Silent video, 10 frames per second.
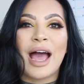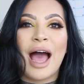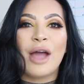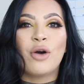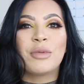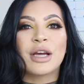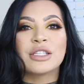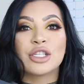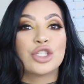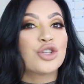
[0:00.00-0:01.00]
I hope you
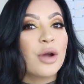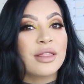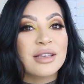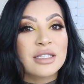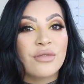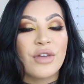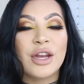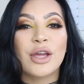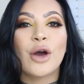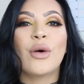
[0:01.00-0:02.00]
guys enjoyed this
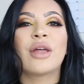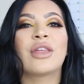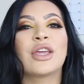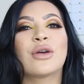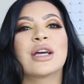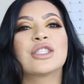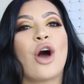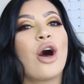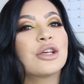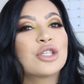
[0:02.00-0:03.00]
video. Thank you guys
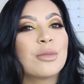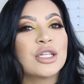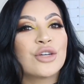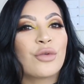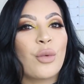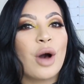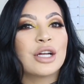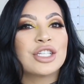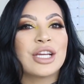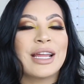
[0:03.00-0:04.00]
all so much for
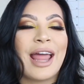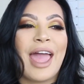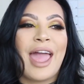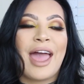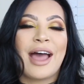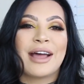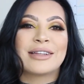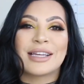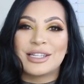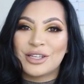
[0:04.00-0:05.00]
watching,
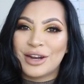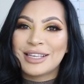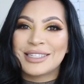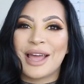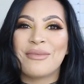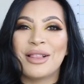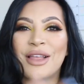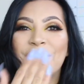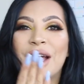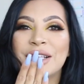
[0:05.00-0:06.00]
and until next time,
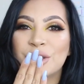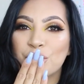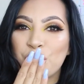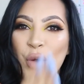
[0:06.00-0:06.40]
love you guys.